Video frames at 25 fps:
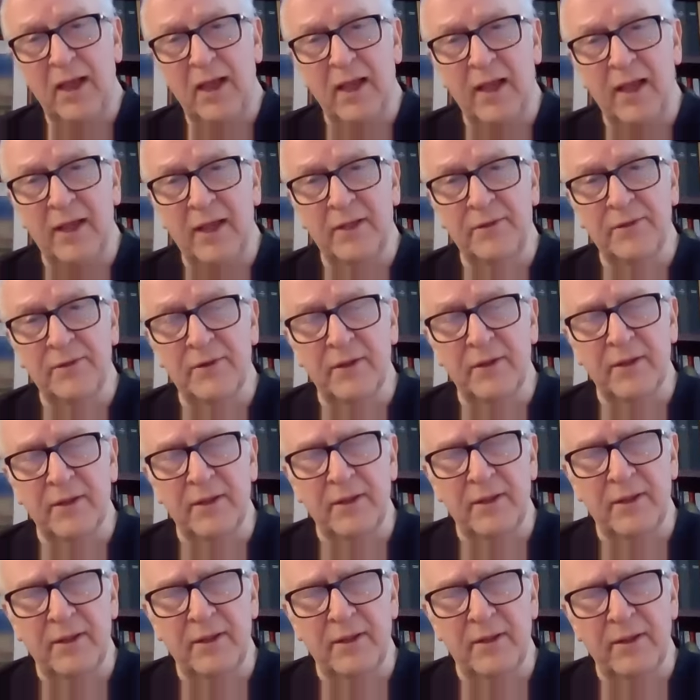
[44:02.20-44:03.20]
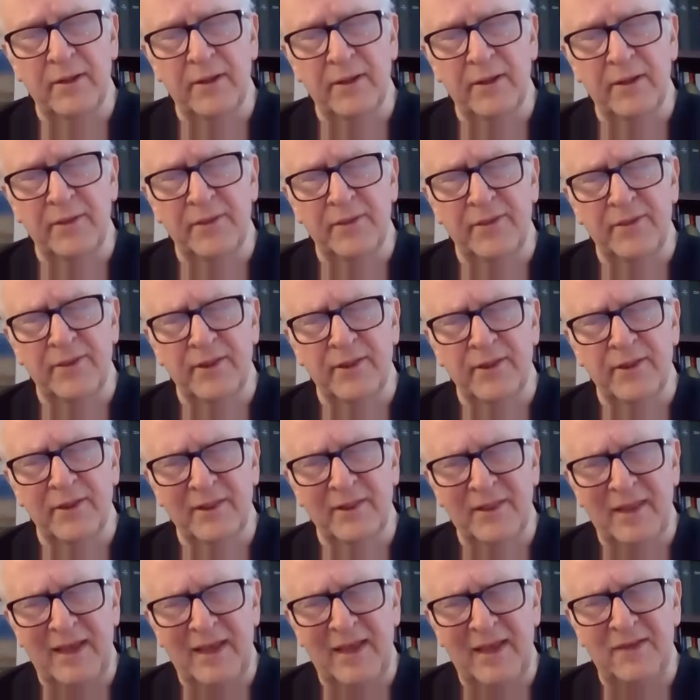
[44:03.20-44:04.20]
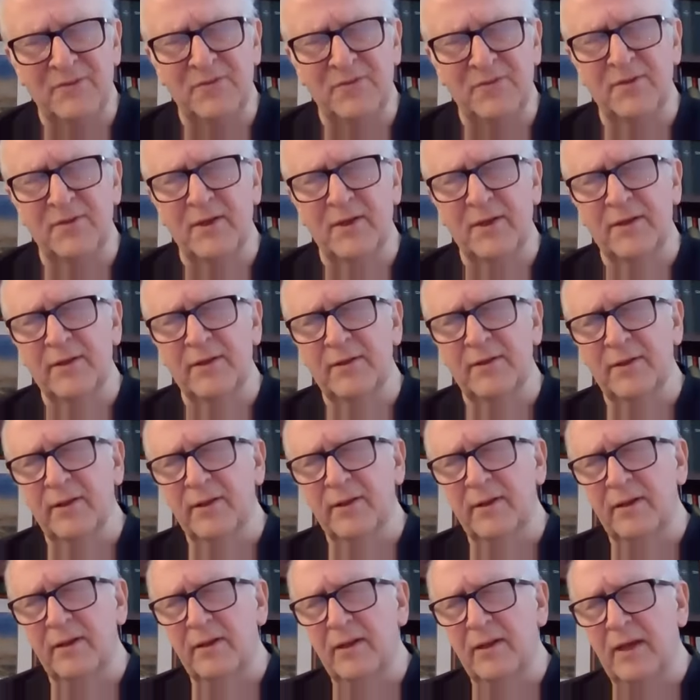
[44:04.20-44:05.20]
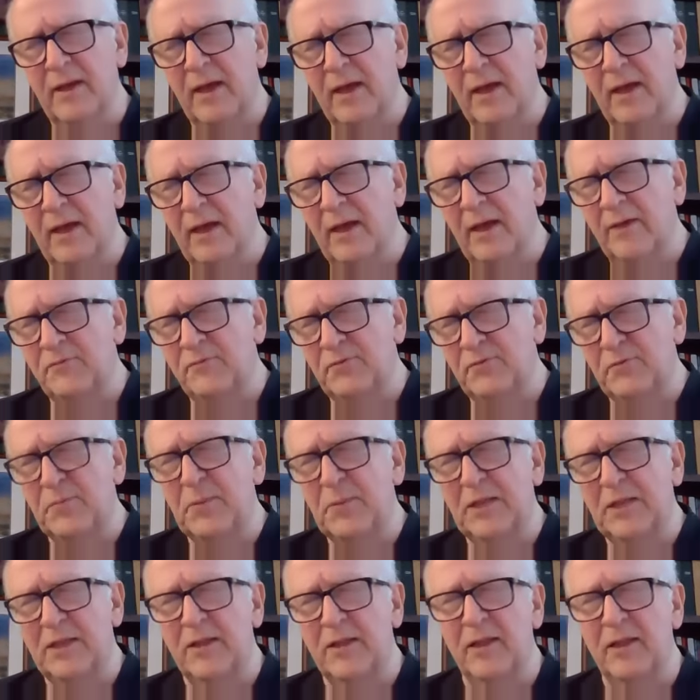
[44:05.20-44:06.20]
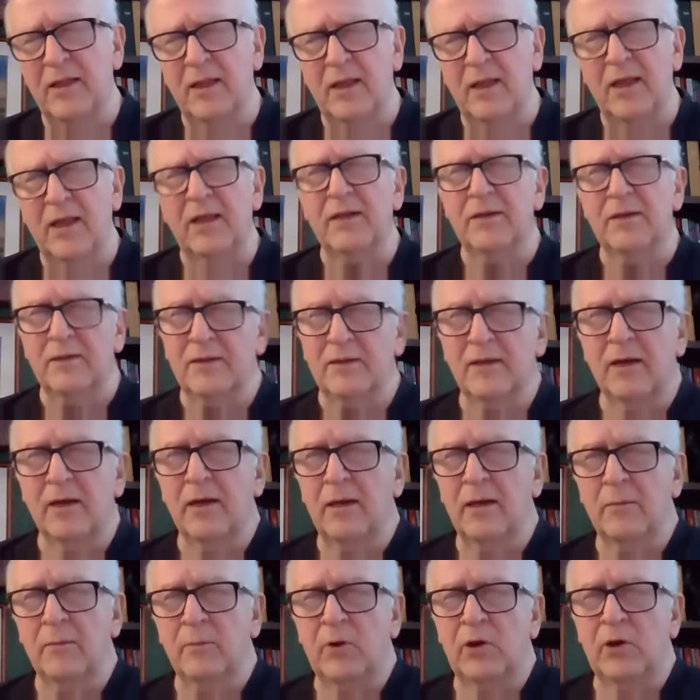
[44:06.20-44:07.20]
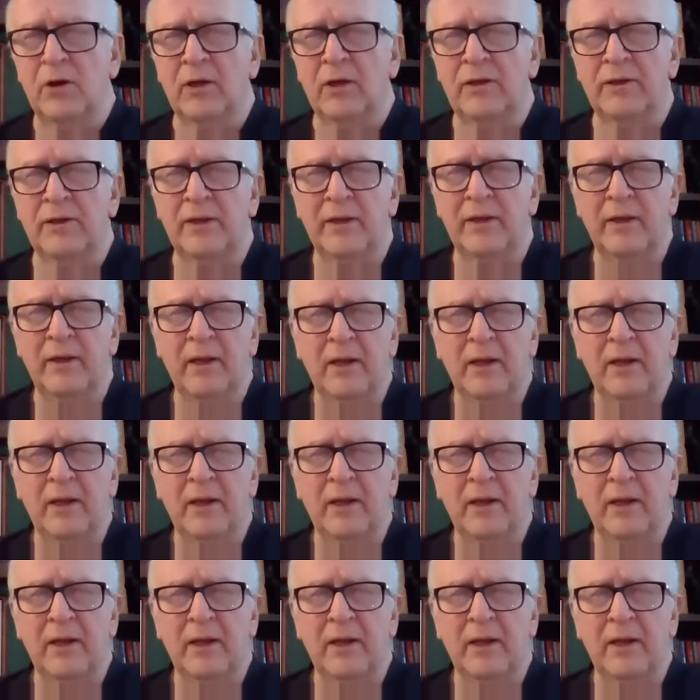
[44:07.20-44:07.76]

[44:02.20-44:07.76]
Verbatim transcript: And the last thing that I've spent a lot of time on,